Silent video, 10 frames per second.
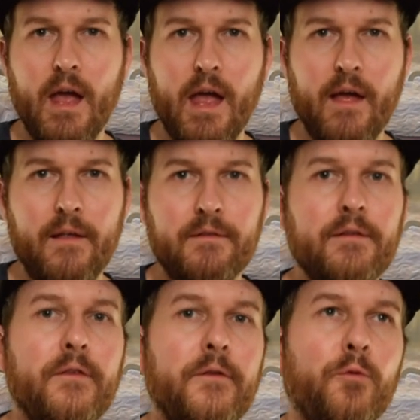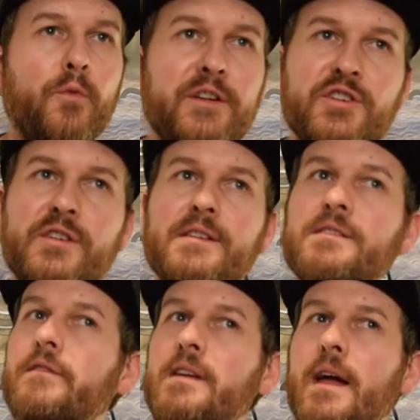And the
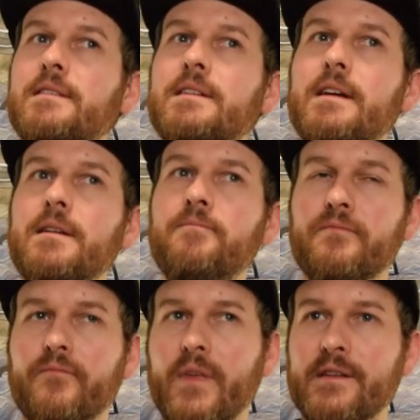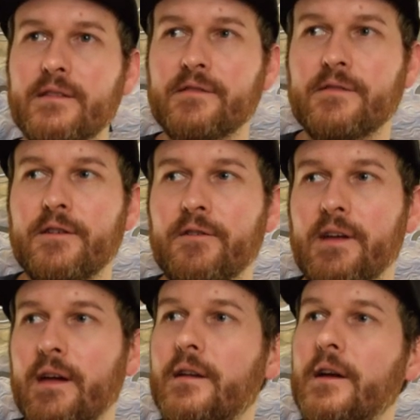richness of the 18 isn't
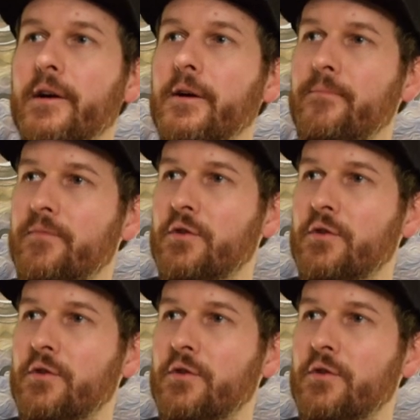necessarily in here.